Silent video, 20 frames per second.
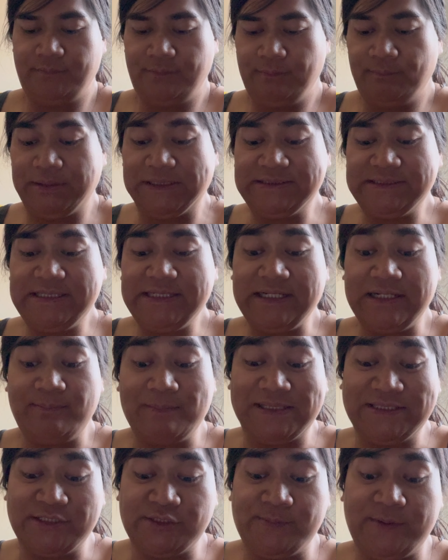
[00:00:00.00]
Plus, he didn't
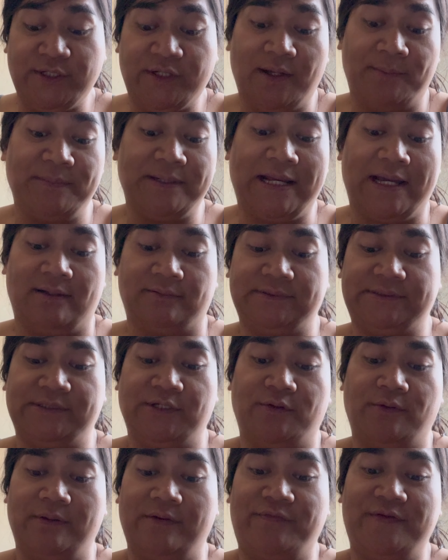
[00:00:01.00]
message me to come down.
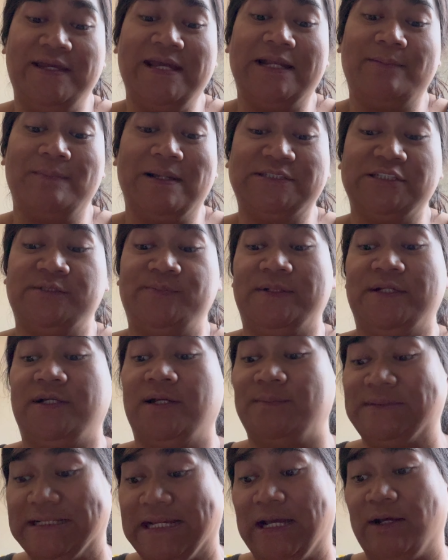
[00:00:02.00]
So if he had messaged me to
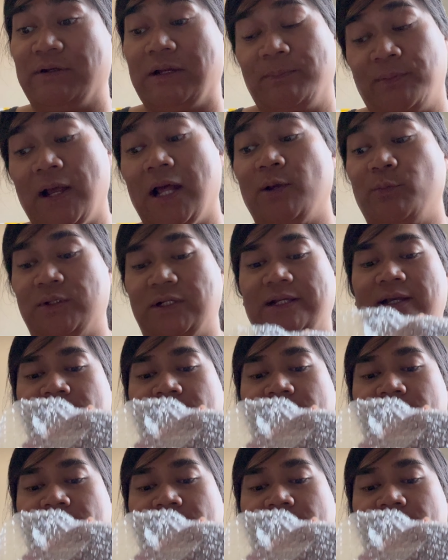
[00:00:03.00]
come down, I probably would have